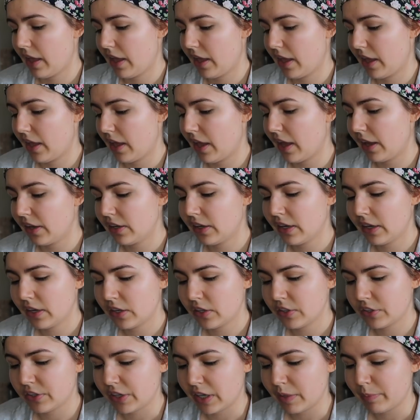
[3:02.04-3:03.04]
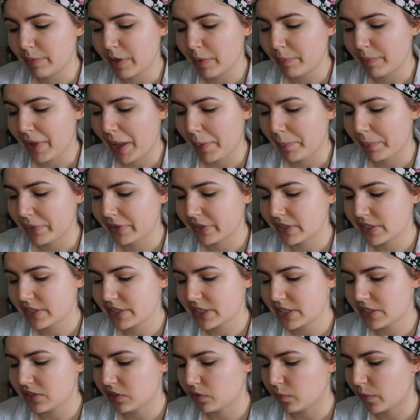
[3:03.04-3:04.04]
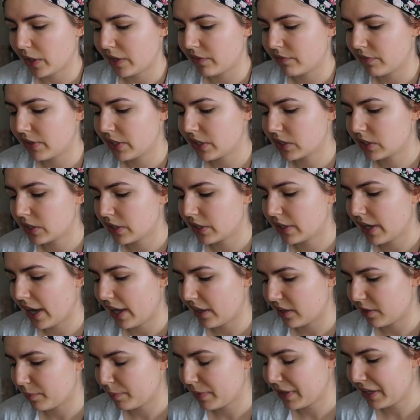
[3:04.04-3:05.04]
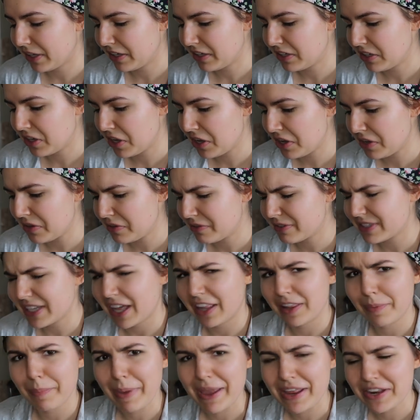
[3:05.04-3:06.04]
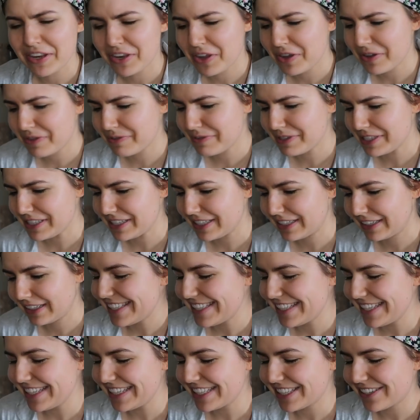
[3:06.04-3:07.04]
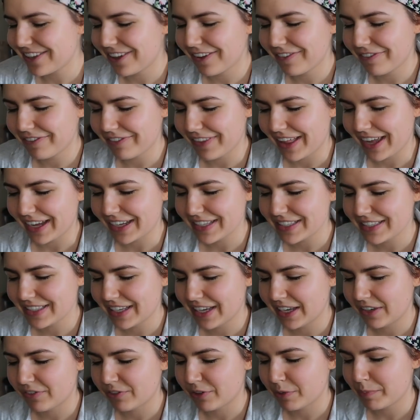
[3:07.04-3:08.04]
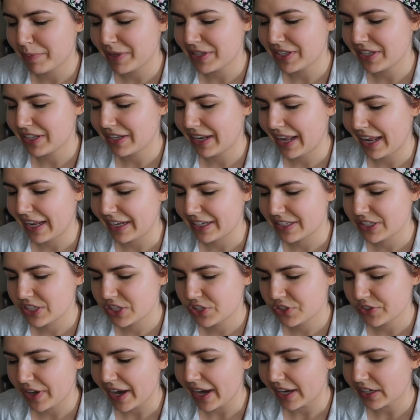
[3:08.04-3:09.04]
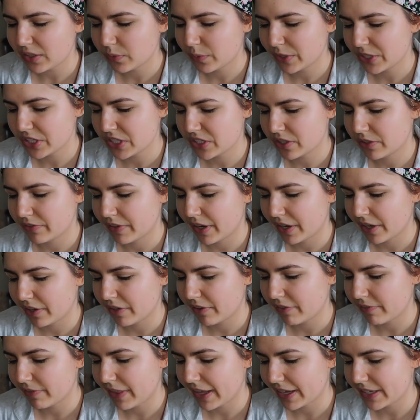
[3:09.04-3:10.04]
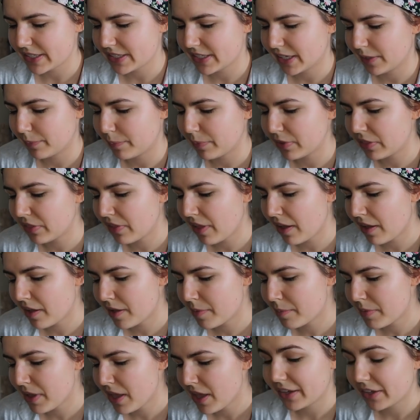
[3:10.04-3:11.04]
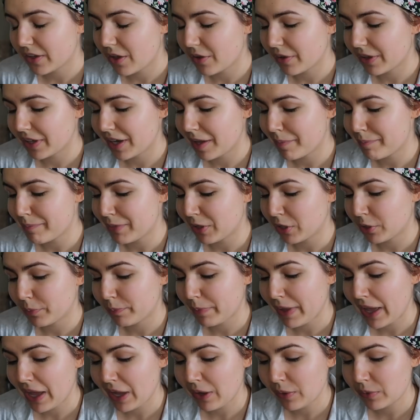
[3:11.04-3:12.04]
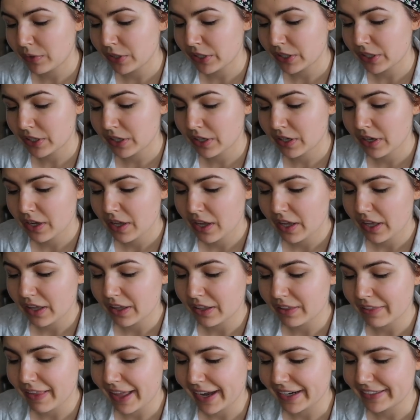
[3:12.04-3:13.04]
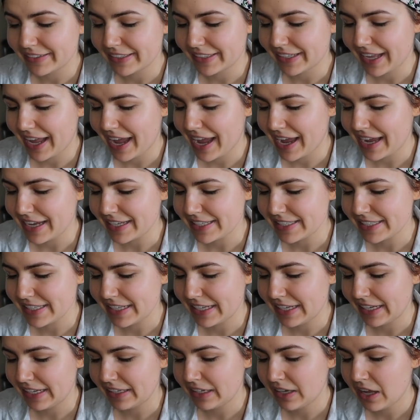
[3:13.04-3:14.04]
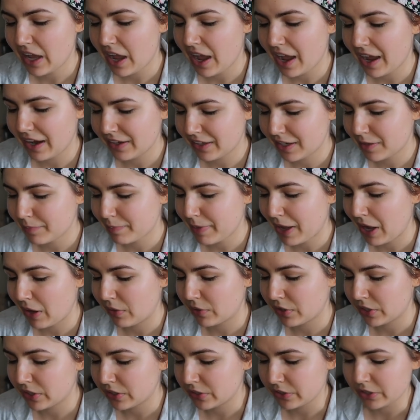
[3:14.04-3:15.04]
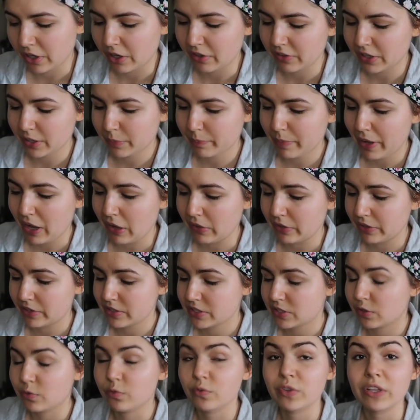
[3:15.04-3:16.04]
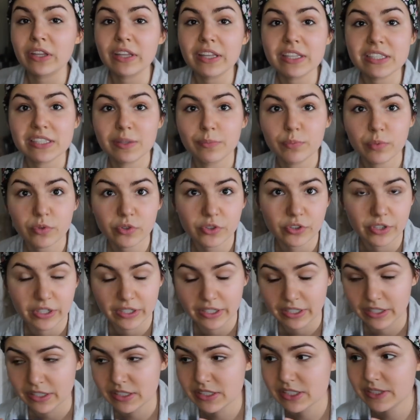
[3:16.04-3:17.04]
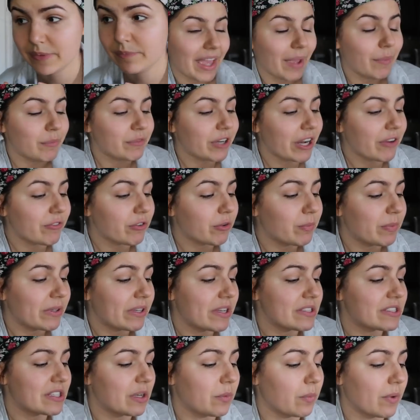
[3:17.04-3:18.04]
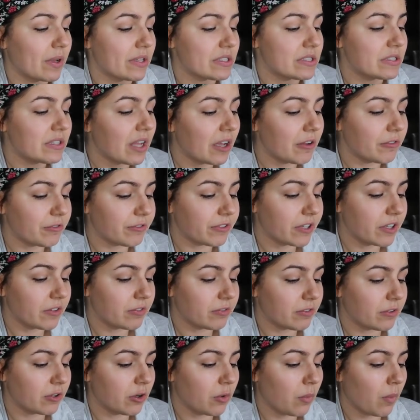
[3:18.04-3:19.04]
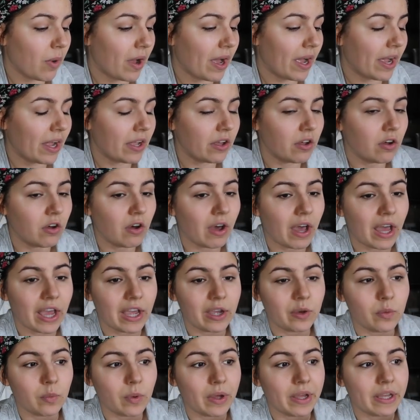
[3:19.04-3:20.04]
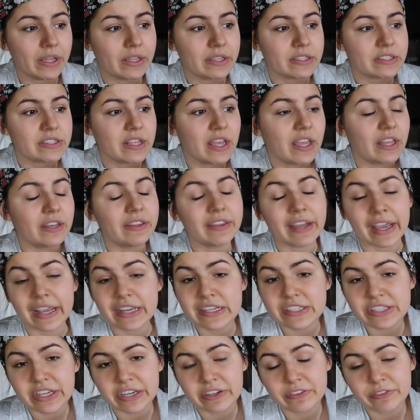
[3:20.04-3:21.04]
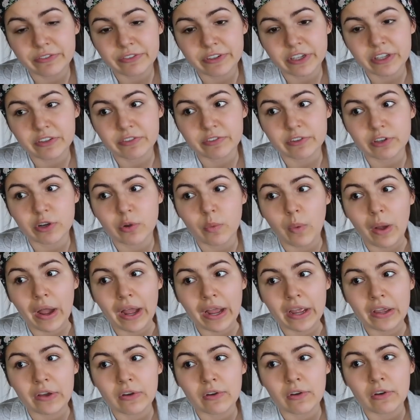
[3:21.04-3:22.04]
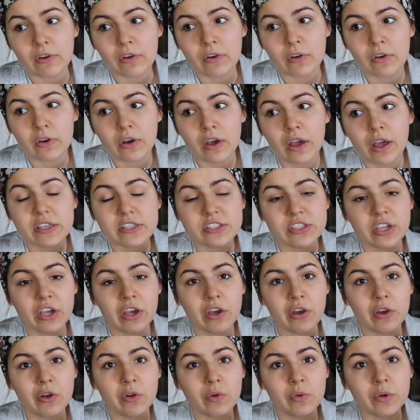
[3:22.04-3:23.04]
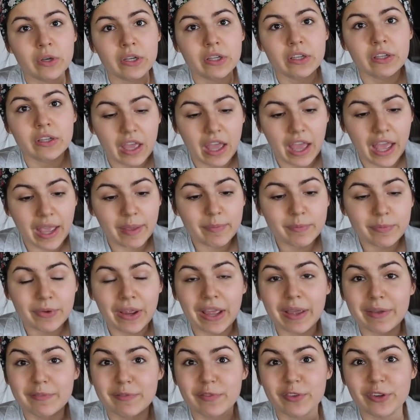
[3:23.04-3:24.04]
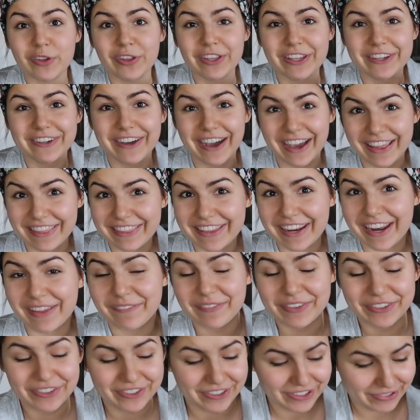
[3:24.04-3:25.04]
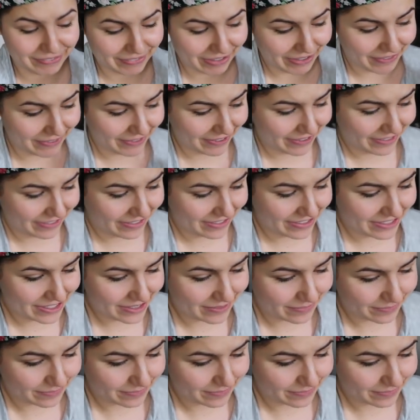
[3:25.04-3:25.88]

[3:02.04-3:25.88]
Onion, green bell peppers, distilled white vinegar, jalapenos, sea salt, flaxseed, fermented extract, which is oregano, flaxseed, plum, coconut milk powder, lactic acid, onion powder, garlic powder. So really simple ingredients. I'm grateful because I was nut free for a while. I was nightshade free for a while. So I'm really glad that I've been doing well with this.